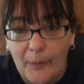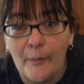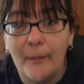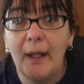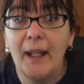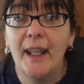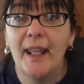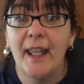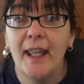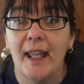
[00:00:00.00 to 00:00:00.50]
my
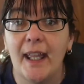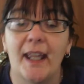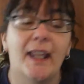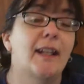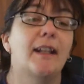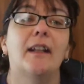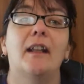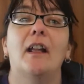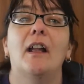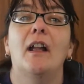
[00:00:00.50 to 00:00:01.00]

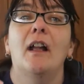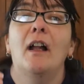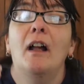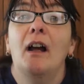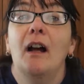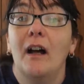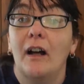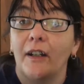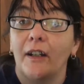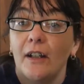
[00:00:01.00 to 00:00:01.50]
head,
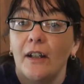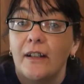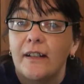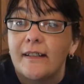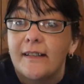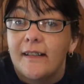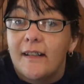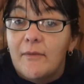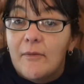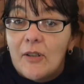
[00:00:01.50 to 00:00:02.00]
all y'all could
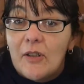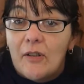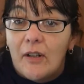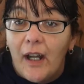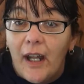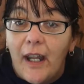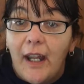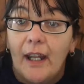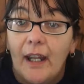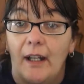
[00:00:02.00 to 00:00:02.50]
see was
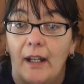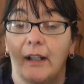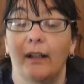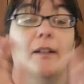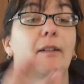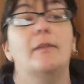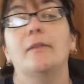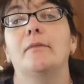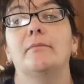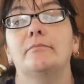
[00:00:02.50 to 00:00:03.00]
gray hair
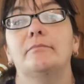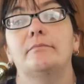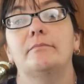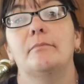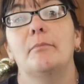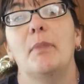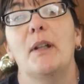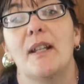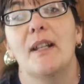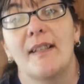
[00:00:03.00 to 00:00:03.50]

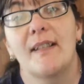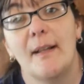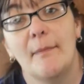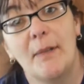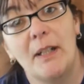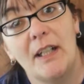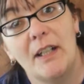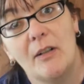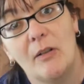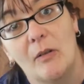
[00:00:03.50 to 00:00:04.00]
because I'm
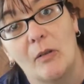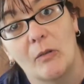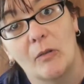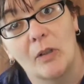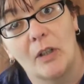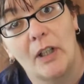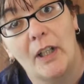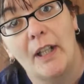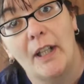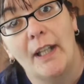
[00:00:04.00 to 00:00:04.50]
getting old.
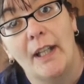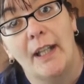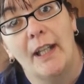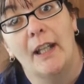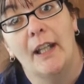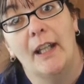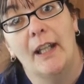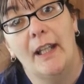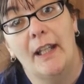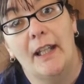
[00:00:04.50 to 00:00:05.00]

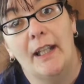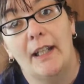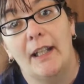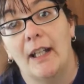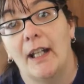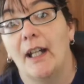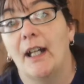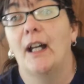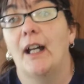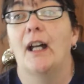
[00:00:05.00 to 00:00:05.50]
And
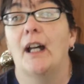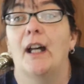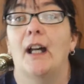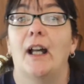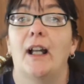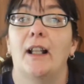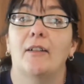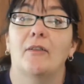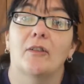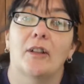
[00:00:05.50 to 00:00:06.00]

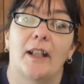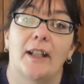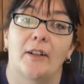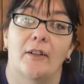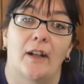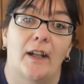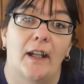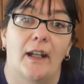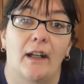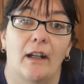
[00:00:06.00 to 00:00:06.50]
I don't like
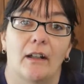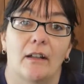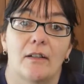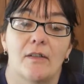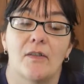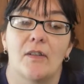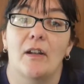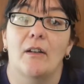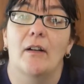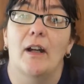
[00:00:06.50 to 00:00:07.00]
gray hair,
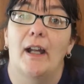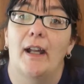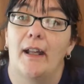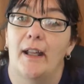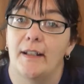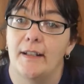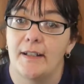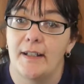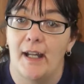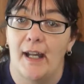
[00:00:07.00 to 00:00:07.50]
so I had
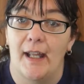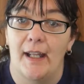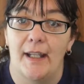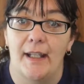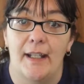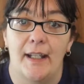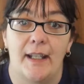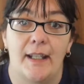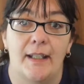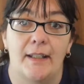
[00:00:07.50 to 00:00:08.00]
to dye
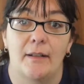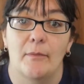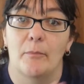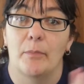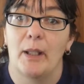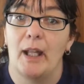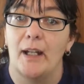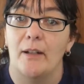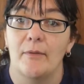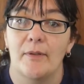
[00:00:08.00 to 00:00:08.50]
it, and
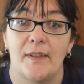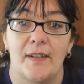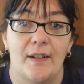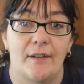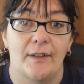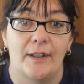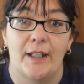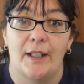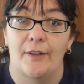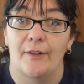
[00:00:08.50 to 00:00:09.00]
black was the
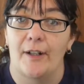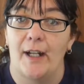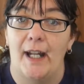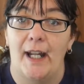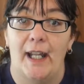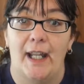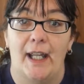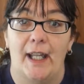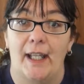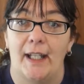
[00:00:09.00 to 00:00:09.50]
only color I
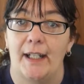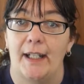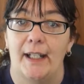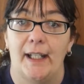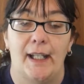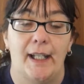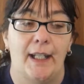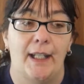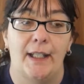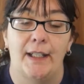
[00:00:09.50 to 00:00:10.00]
had,
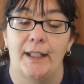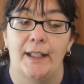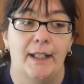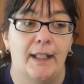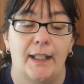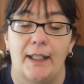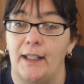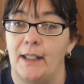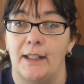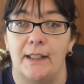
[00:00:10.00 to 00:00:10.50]
and
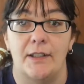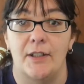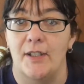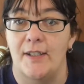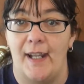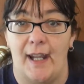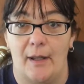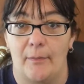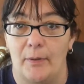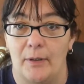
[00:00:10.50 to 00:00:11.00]
it just
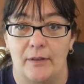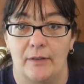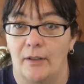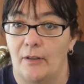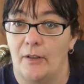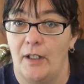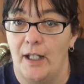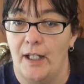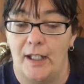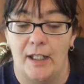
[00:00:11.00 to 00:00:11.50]
happened.
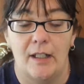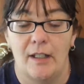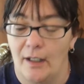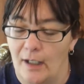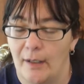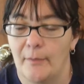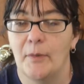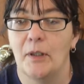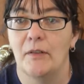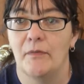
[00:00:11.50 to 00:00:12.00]
Okay,
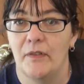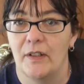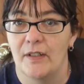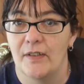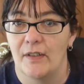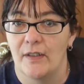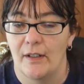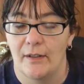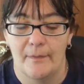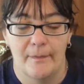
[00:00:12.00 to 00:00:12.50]
I'm gonna fix
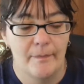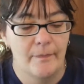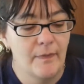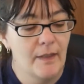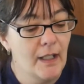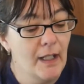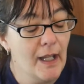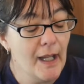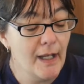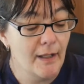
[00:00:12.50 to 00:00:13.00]
it though.
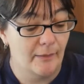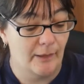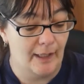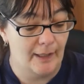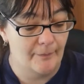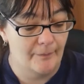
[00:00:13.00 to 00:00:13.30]
Anyway,